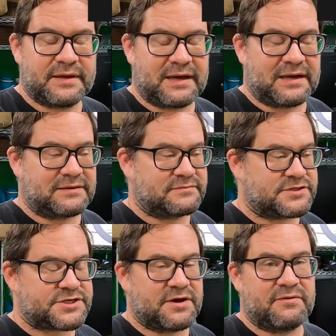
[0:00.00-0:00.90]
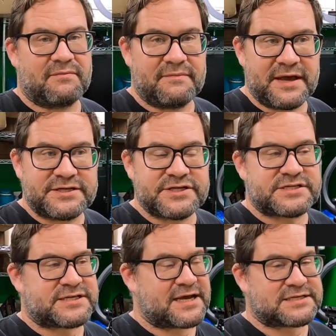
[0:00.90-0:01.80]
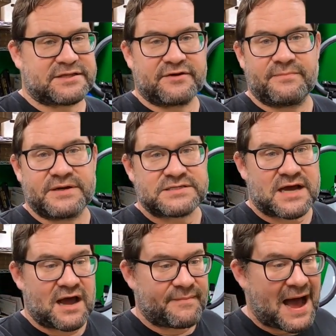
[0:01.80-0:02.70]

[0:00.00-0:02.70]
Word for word: Uh, so it just takes a little bit of time.